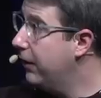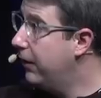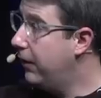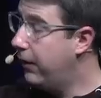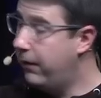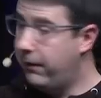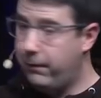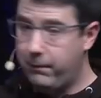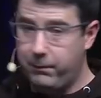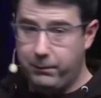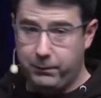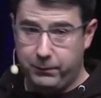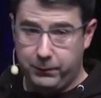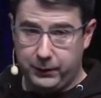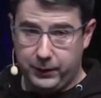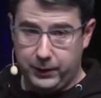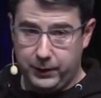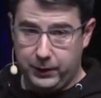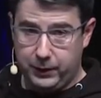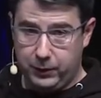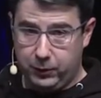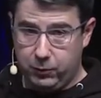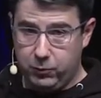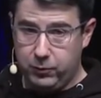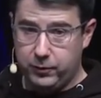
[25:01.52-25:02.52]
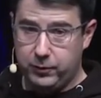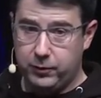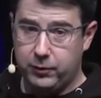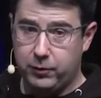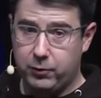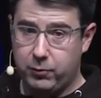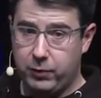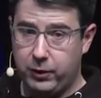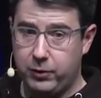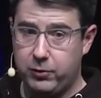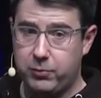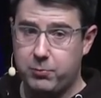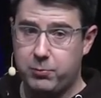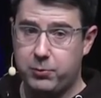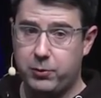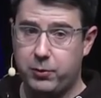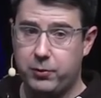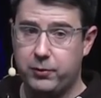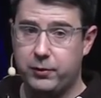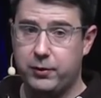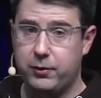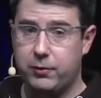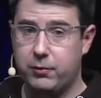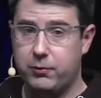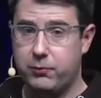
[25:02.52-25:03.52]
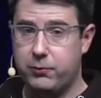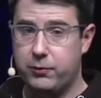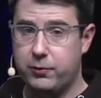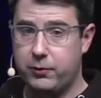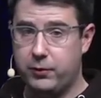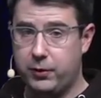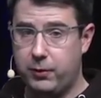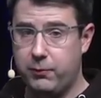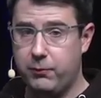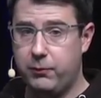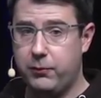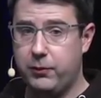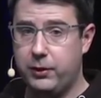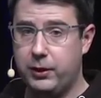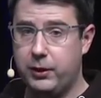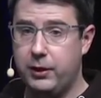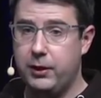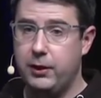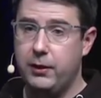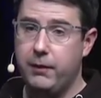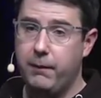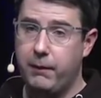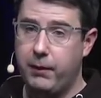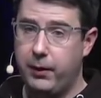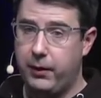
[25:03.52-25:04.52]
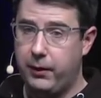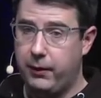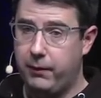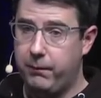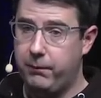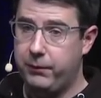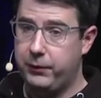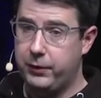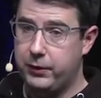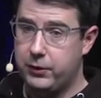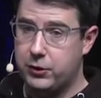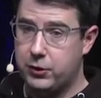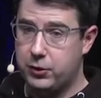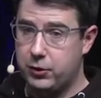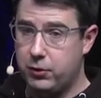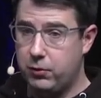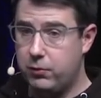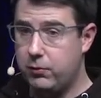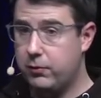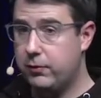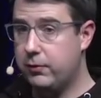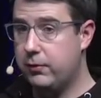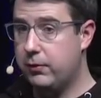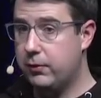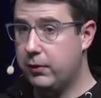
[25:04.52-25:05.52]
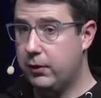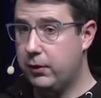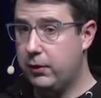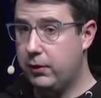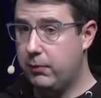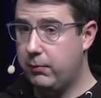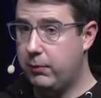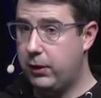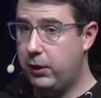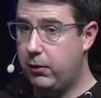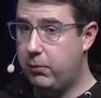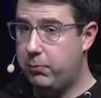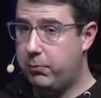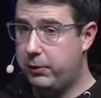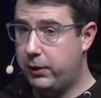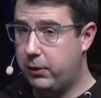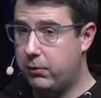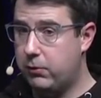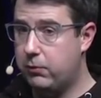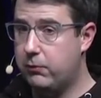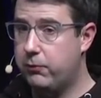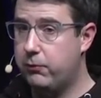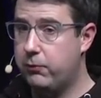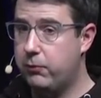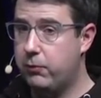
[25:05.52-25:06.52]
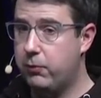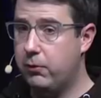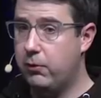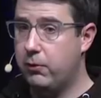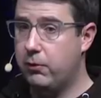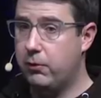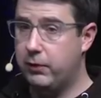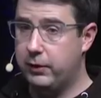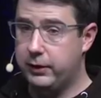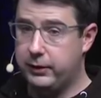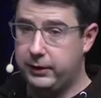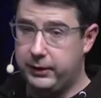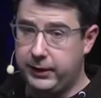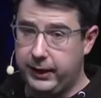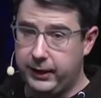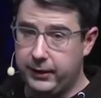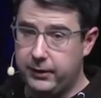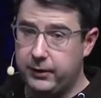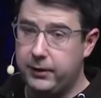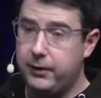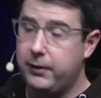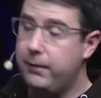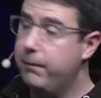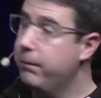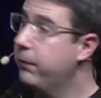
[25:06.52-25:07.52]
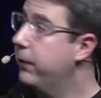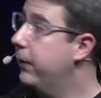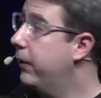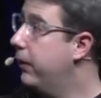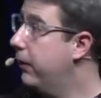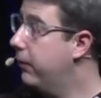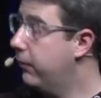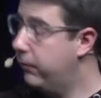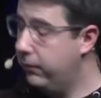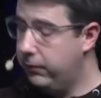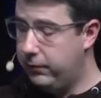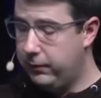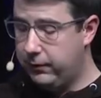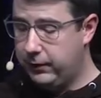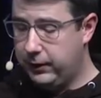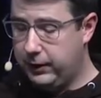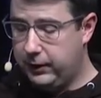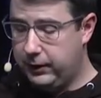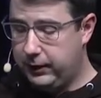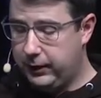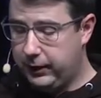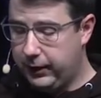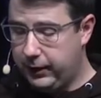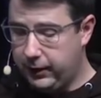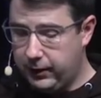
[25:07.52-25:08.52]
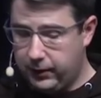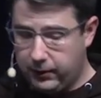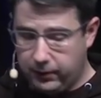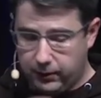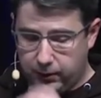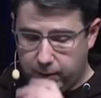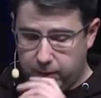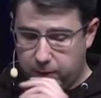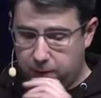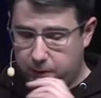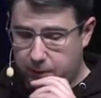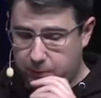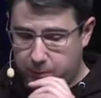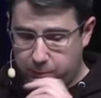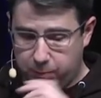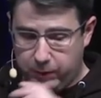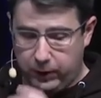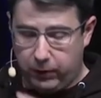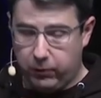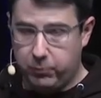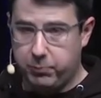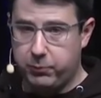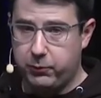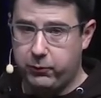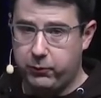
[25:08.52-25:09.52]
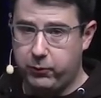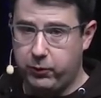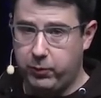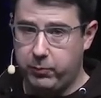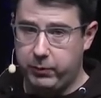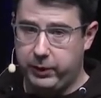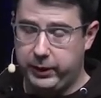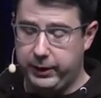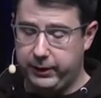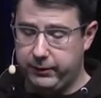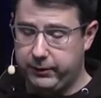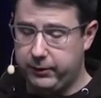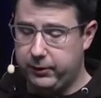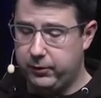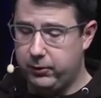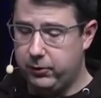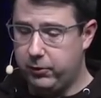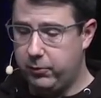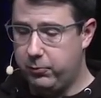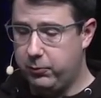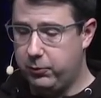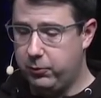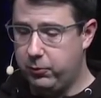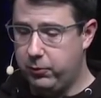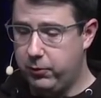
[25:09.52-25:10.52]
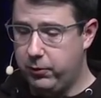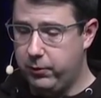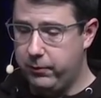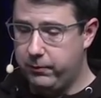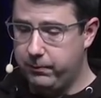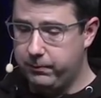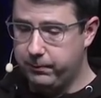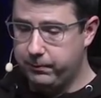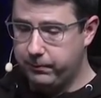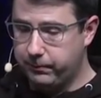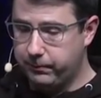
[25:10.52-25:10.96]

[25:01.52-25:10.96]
um, use this quantum processor for something um, that shows um, how powerful or that, uh, so to say, it can uh, outperform a classical computer.